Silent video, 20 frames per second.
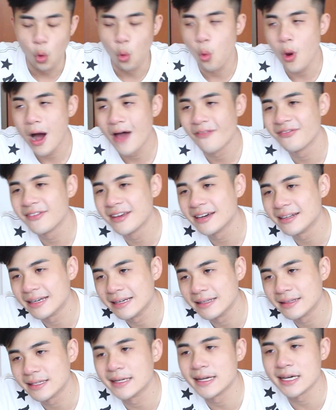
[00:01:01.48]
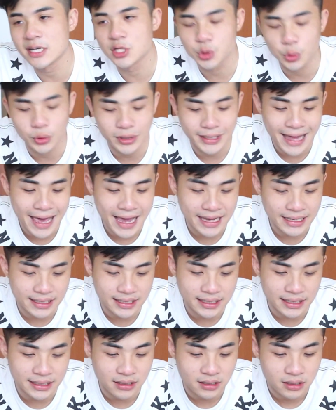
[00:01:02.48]
No wonder the internet is so
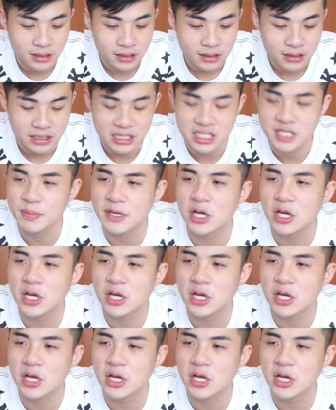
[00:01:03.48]
laggy. It's